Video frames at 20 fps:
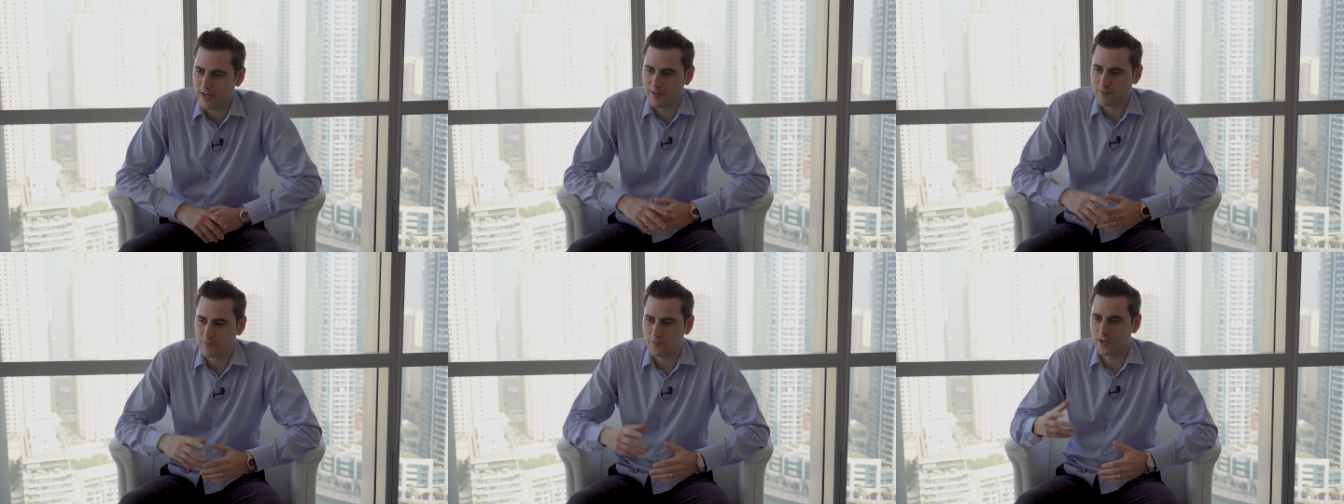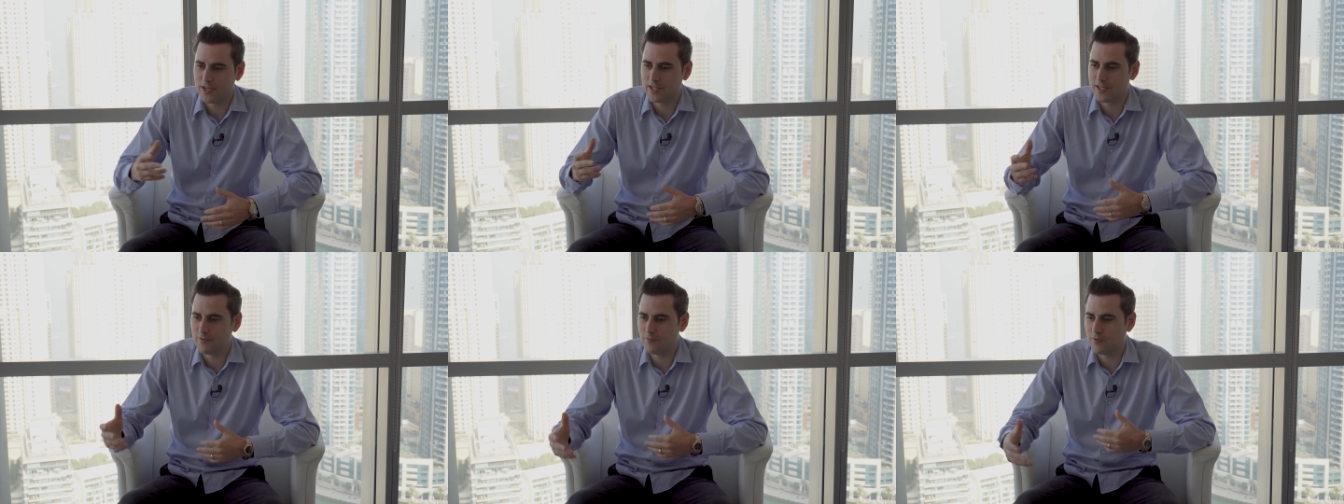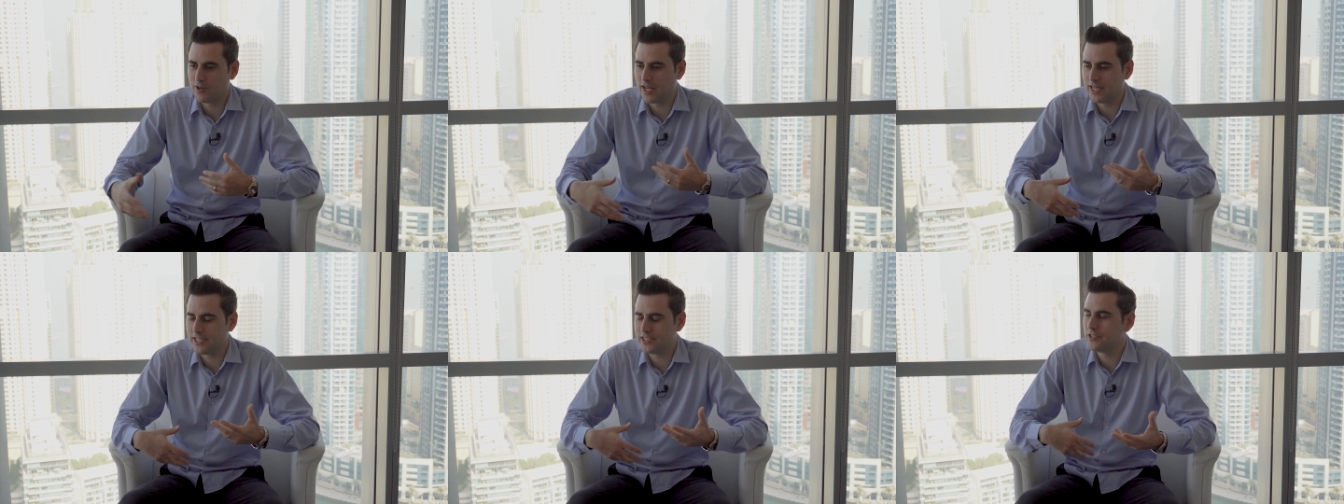Like, what
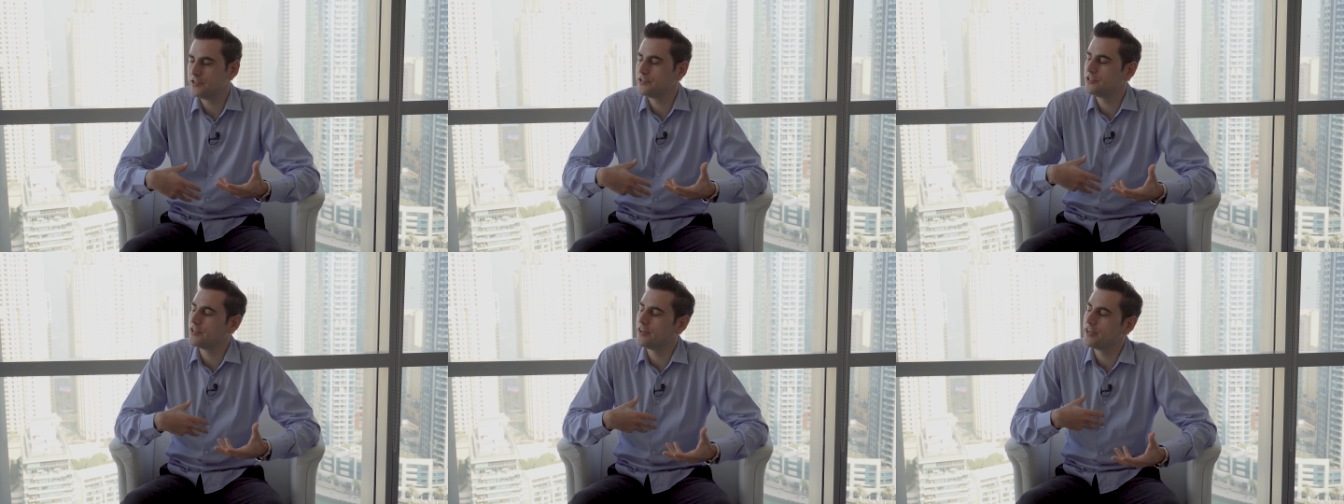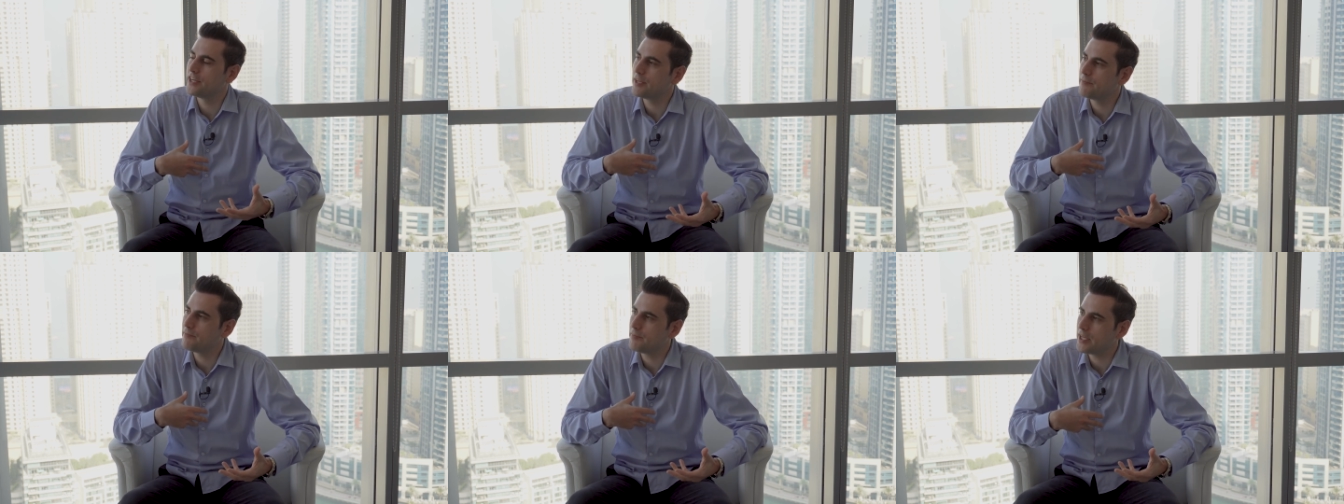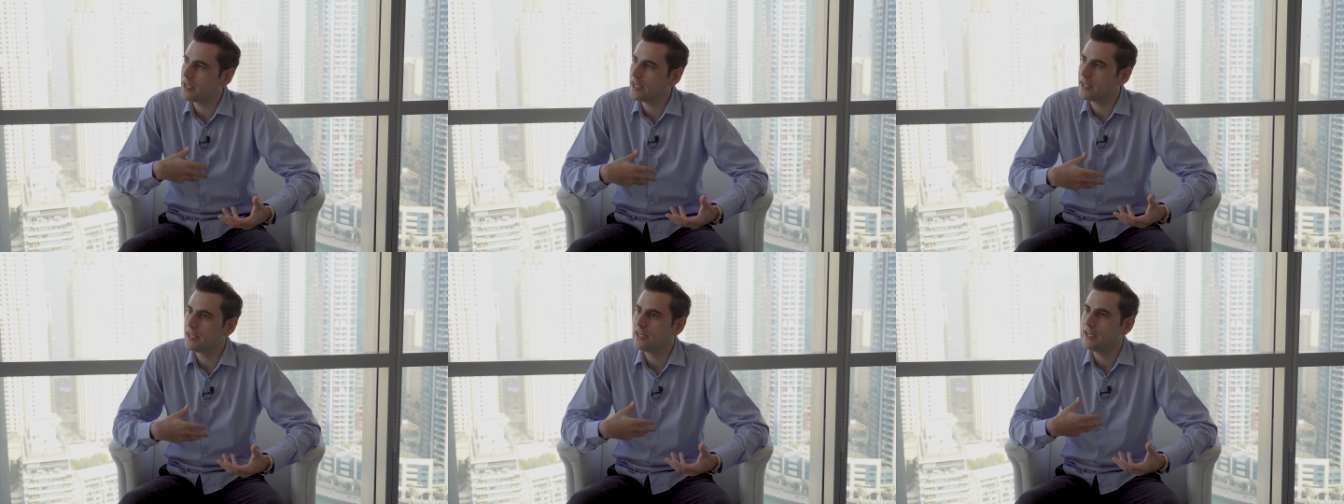what has your journey
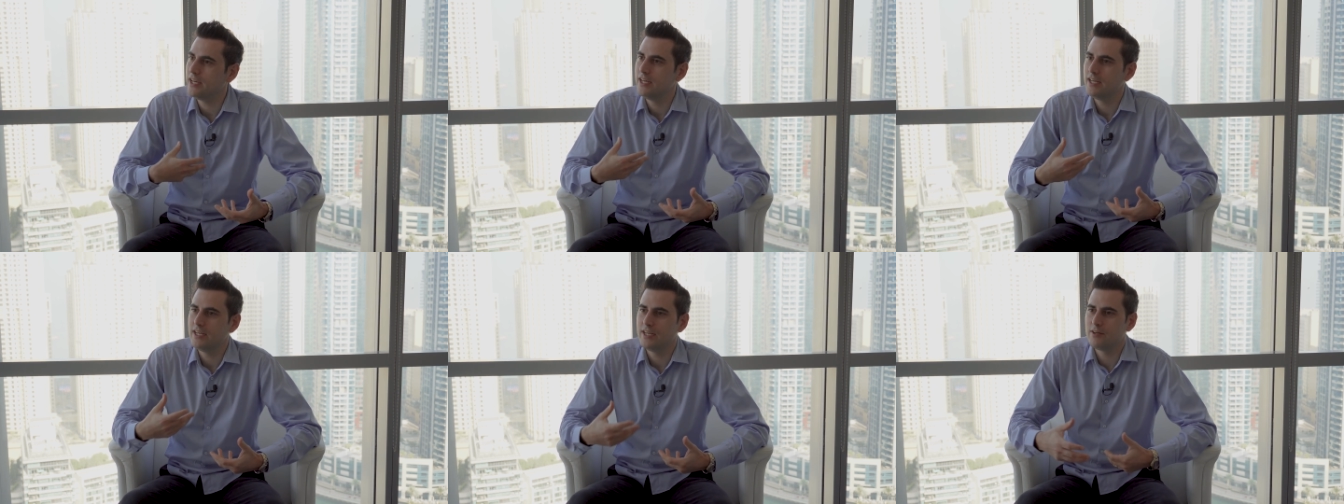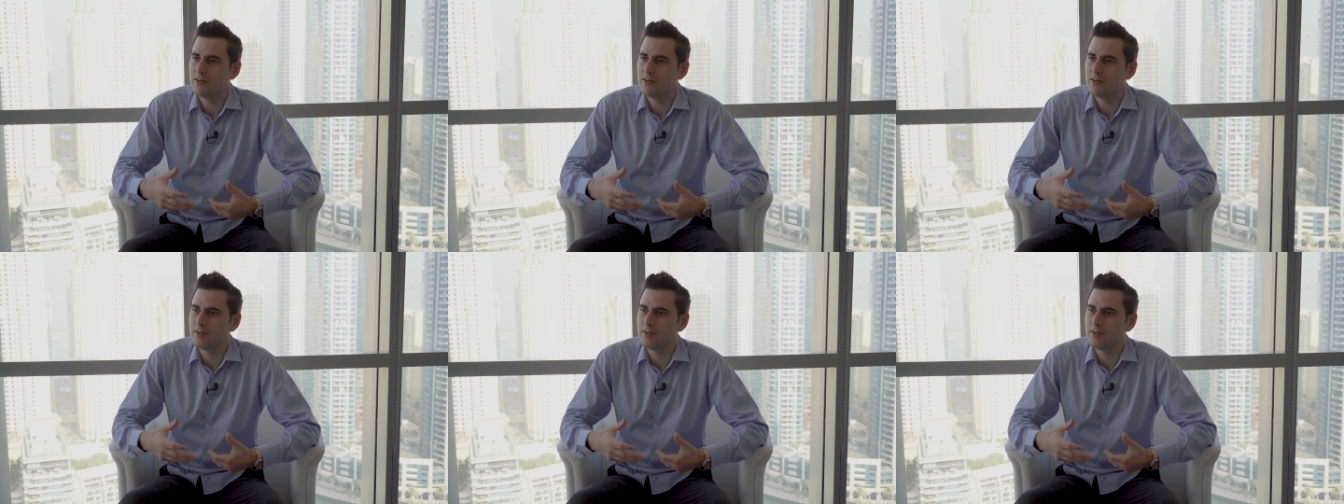be?